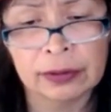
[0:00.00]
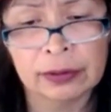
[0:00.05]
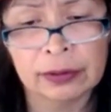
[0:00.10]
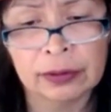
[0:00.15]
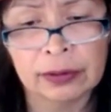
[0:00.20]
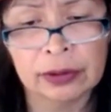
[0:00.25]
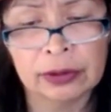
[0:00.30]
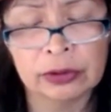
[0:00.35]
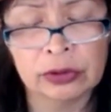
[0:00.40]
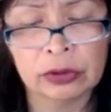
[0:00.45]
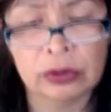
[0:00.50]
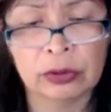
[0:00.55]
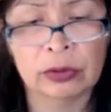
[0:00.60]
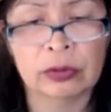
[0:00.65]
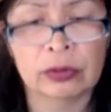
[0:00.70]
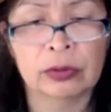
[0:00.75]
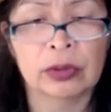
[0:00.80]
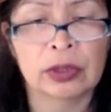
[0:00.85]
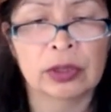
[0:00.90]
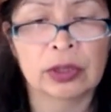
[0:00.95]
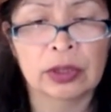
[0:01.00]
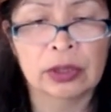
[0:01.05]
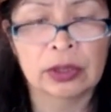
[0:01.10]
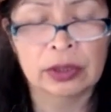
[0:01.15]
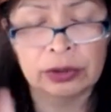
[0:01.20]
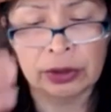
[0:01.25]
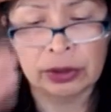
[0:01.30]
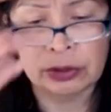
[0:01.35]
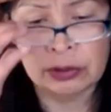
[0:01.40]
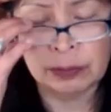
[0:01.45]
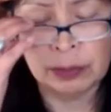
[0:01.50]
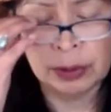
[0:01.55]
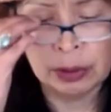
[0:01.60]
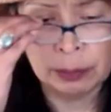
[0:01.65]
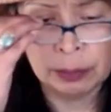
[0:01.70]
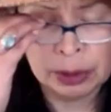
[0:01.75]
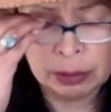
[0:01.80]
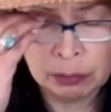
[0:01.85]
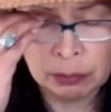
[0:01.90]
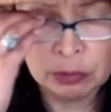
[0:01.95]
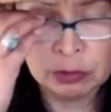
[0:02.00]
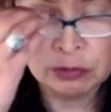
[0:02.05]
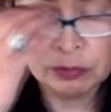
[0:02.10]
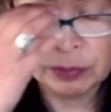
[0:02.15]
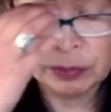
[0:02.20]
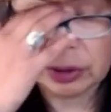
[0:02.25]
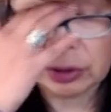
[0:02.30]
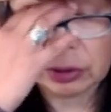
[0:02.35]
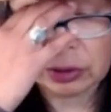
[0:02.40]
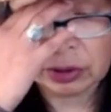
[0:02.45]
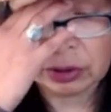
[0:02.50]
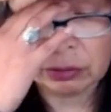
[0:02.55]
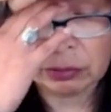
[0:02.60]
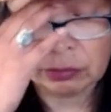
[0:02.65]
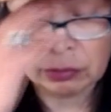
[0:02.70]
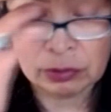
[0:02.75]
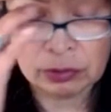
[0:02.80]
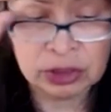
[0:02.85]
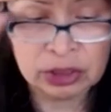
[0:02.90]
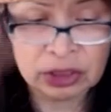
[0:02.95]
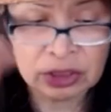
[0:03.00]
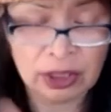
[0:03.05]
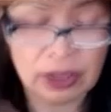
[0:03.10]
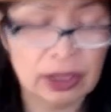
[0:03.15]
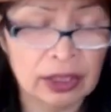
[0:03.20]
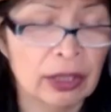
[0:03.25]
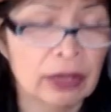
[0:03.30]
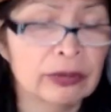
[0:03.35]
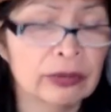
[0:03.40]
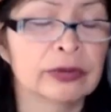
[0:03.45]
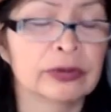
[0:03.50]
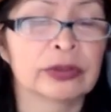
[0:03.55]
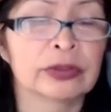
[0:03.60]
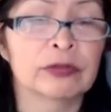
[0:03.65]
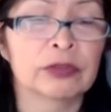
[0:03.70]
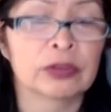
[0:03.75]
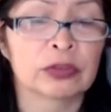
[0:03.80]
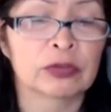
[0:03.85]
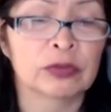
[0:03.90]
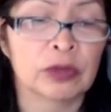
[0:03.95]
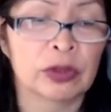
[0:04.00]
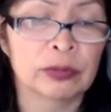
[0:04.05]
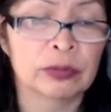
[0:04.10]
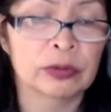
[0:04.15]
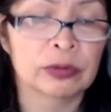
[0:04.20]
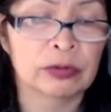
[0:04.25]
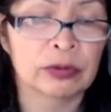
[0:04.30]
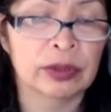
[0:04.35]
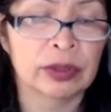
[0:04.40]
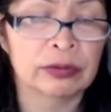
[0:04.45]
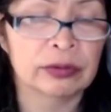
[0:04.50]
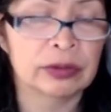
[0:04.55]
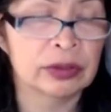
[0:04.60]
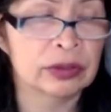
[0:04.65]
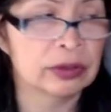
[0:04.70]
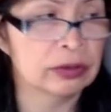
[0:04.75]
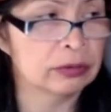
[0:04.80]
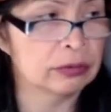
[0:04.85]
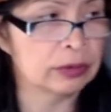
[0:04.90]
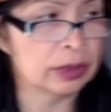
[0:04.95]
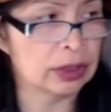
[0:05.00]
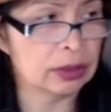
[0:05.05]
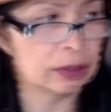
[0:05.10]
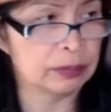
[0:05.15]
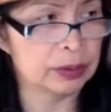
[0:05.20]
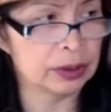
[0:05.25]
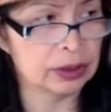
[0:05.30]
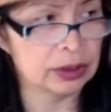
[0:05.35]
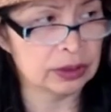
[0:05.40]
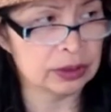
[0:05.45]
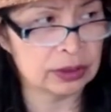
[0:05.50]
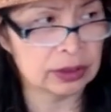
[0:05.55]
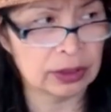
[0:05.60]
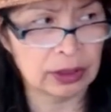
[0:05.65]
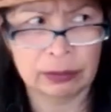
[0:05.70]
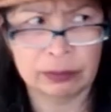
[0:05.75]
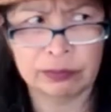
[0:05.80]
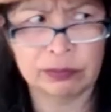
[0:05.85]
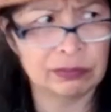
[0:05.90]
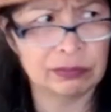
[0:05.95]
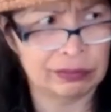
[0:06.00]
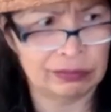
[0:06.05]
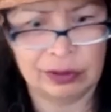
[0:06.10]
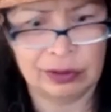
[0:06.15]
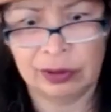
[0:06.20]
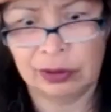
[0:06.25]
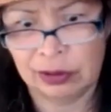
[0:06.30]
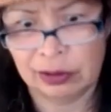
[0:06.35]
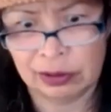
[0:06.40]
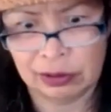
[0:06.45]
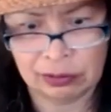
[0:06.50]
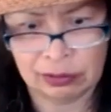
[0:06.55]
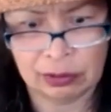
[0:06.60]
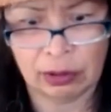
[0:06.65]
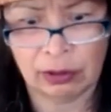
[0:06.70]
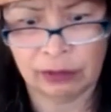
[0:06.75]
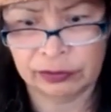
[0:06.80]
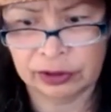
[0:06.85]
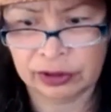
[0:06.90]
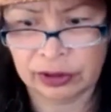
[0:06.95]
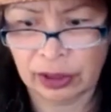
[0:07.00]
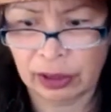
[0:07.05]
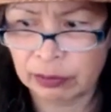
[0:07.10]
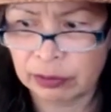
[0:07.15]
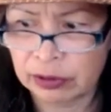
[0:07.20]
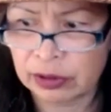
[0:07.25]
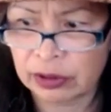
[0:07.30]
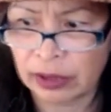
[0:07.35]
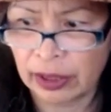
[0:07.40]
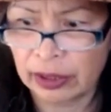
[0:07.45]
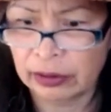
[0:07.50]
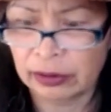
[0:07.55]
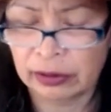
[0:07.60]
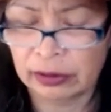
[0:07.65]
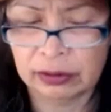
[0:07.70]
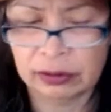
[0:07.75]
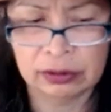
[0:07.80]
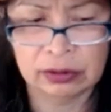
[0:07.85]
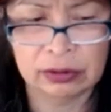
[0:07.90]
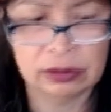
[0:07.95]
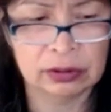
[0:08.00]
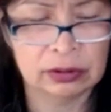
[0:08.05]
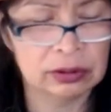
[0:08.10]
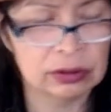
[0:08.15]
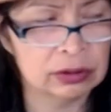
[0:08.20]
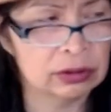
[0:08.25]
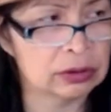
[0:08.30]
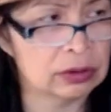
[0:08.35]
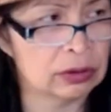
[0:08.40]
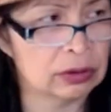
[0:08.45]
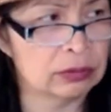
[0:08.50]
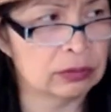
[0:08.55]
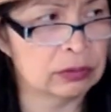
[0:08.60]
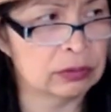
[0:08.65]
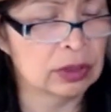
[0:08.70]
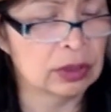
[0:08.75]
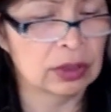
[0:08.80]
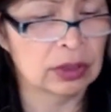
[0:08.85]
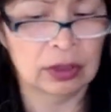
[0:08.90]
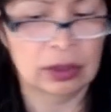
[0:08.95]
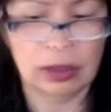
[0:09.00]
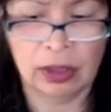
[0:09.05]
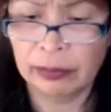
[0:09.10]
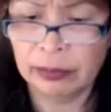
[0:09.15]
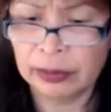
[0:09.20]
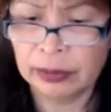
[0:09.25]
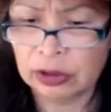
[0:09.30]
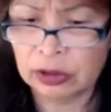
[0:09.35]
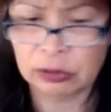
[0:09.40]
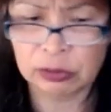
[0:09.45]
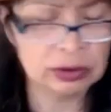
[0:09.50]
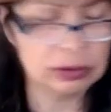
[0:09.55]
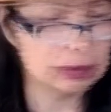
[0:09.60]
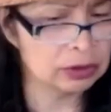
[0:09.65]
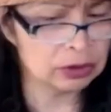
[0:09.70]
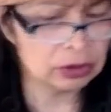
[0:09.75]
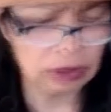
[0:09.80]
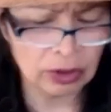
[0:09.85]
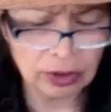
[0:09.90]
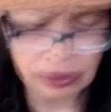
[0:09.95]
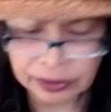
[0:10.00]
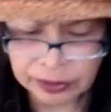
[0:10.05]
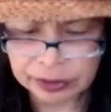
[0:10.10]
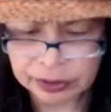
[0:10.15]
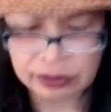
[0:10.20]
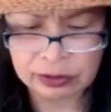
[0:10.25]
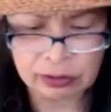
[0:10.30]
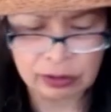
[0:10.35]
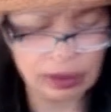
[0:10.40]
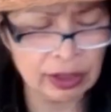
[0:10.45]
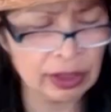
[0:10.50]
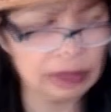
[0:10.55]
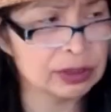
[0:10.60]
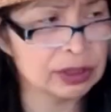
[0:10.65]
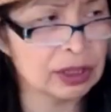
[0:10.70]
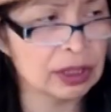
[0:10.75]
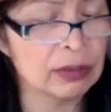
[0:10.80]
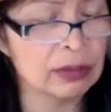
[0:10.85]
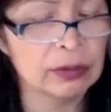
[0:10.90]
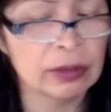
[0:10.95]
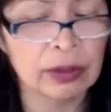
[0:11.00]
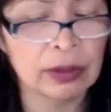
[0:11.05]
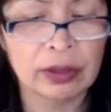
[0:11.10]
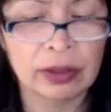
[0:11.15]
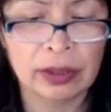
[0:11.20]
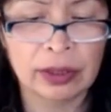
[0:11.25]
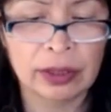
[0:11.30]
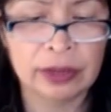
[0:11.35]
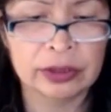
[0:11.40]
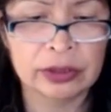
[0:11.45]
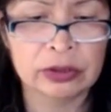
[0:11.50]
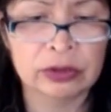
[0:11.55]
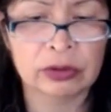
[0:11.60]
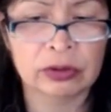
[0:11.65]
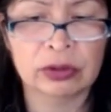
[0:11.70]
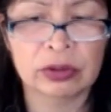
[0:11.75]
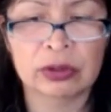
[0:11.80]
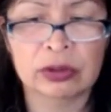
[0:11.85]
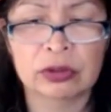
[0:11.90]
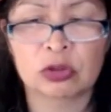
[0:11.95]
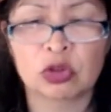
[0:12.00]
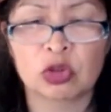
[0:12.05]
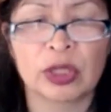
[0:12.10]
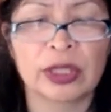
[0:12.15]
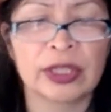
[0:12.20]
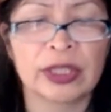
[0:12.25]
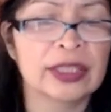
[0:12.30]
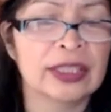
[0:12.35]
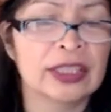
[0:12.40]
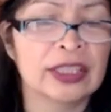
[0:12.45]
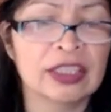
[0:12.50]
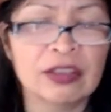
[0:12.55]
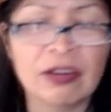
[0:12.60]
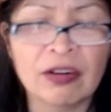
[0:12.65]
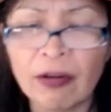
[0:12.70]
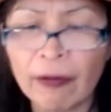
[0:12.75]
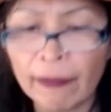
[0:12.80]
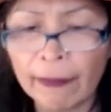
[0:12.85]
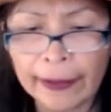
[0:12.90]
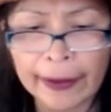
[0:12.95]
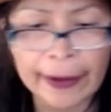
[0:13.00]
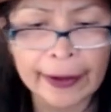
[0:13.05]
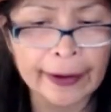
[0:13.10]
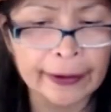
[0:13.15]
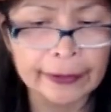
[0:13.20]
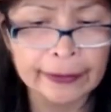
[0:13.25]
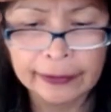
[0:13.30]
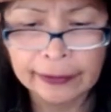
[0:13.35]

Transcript: And so there's been a big movement to shut down those fish farms around here. We had a big escape off of Cypress Island. So Lummi, Swinomish, all these tribes came up and they started trying to get all that